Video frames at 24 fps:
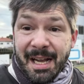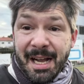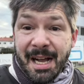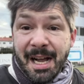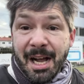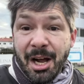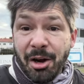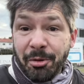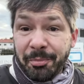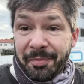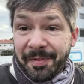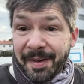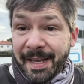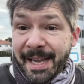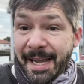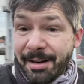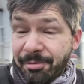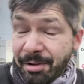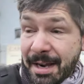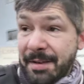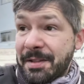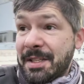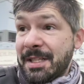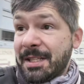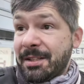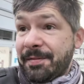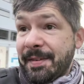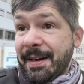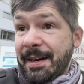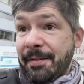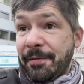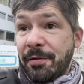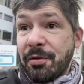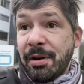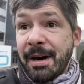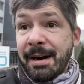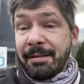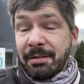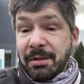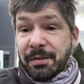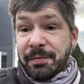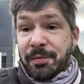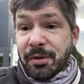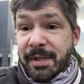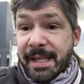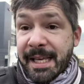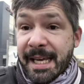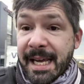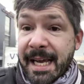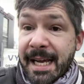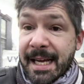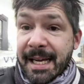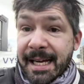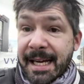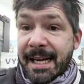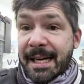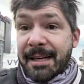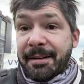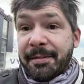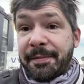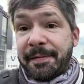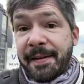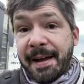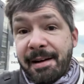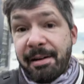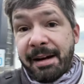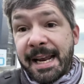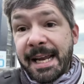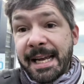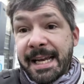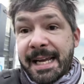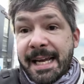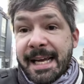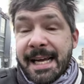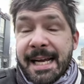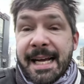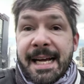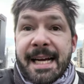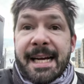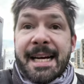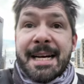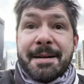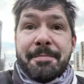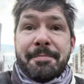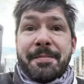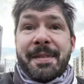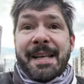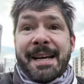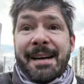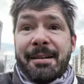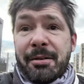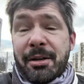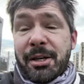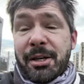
uh, hopefully arrives in twenty-four hours for the uh, ferry. Um, now